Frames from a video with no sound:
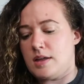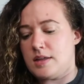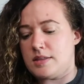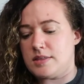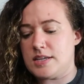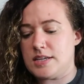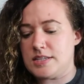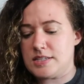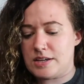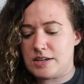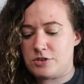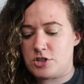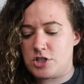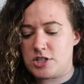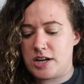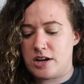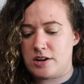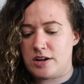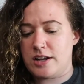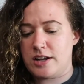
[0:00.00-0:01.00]
These I've
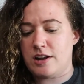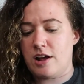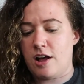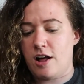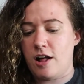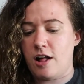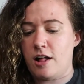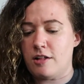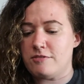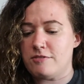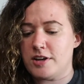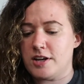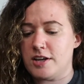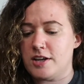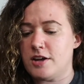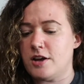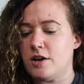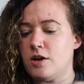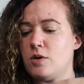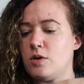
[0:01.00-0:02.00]
shared in a haul
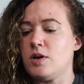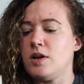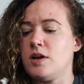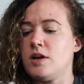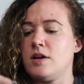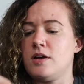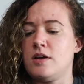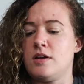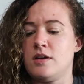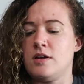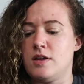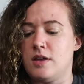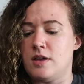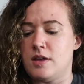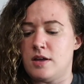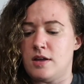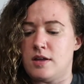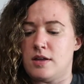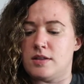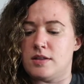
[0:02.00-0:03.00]
video.
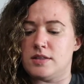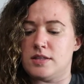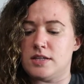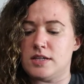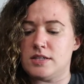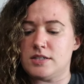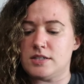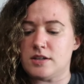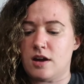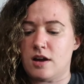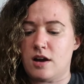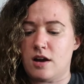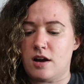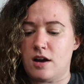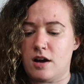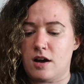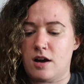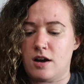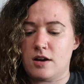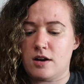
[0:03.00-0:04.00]
These
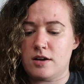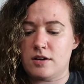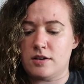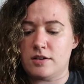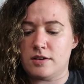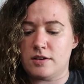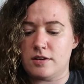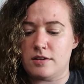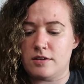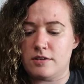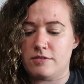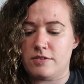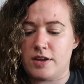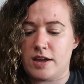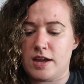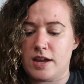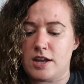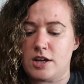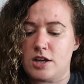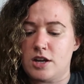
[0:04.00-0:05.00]
are, if I
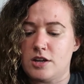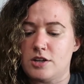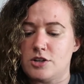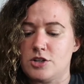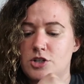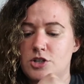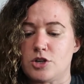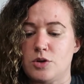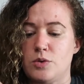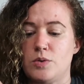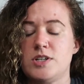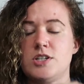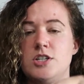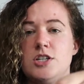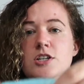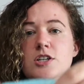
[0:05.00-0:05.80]
can show it to